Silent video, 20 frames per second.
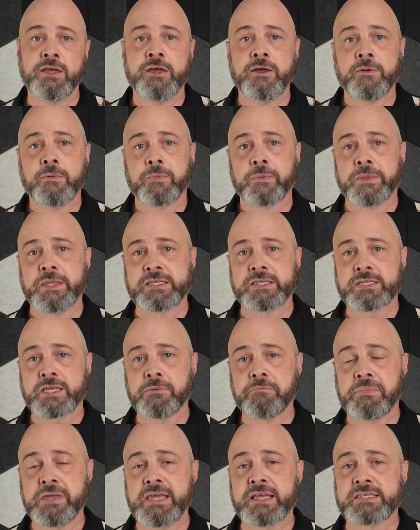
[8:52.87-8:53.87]
This can
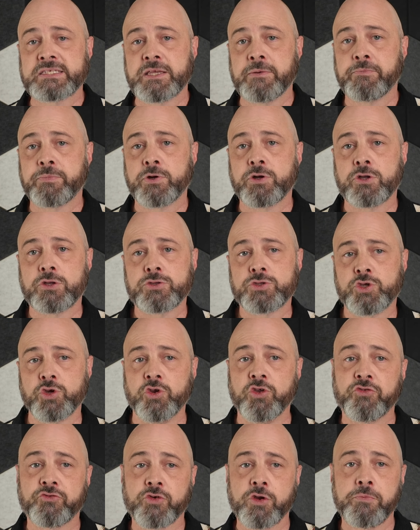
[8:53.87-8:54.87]
be a simple 2 to
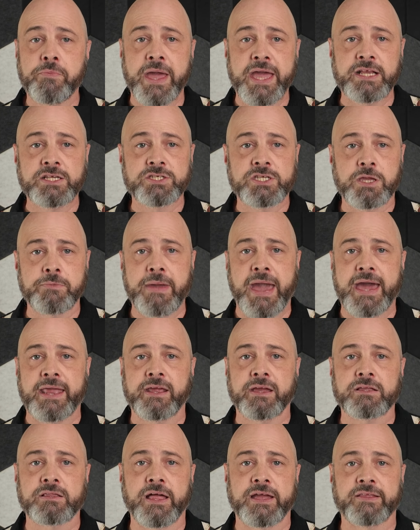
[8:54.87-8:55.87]
3 page
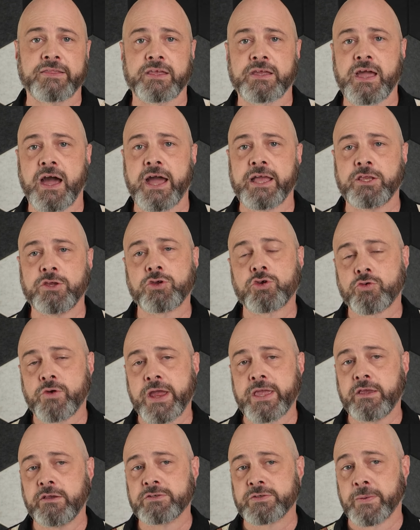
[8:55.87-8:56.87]
schematic like the kind you create
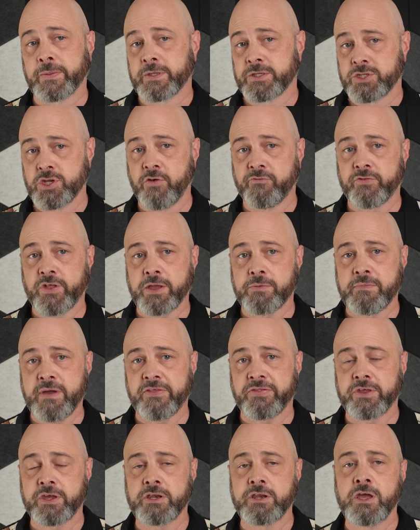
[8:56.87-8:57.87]
using the snowflake
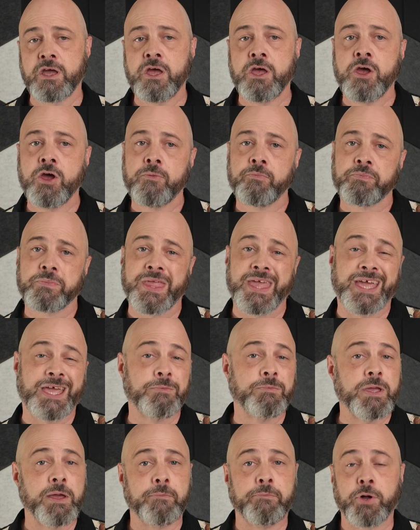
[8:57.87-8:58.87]
method. It can be
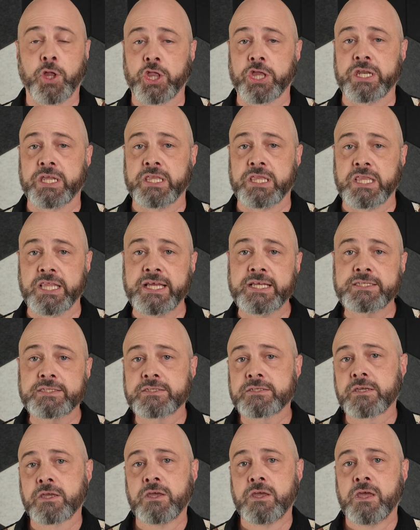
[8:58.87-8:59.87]
a bulleted list,
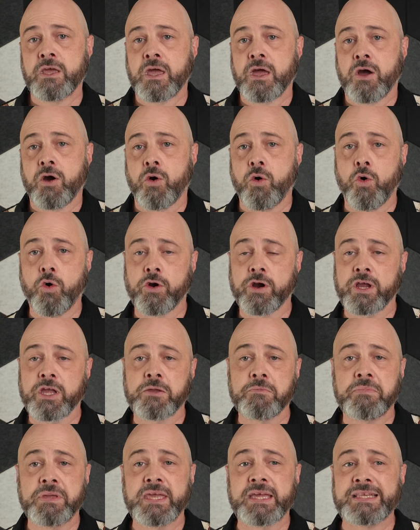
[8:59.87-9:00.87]
or it can
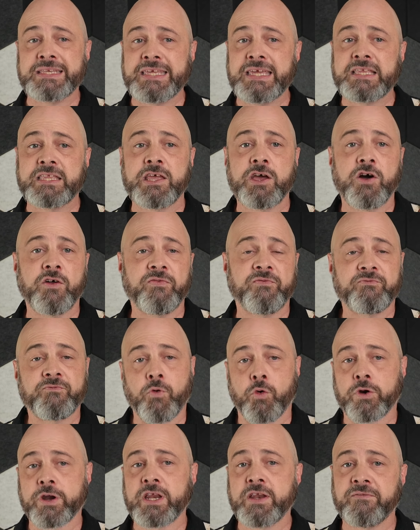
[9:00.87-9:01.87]
be a detailed
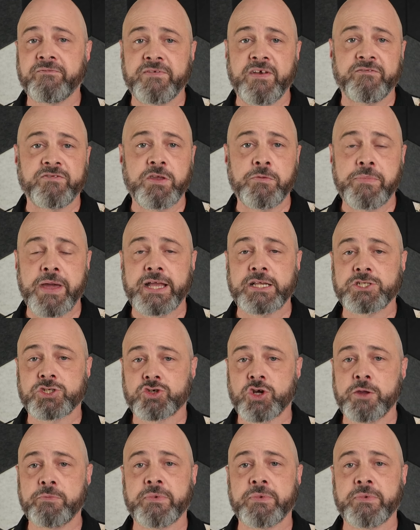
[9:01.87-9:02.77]
40 to 50 page treatment that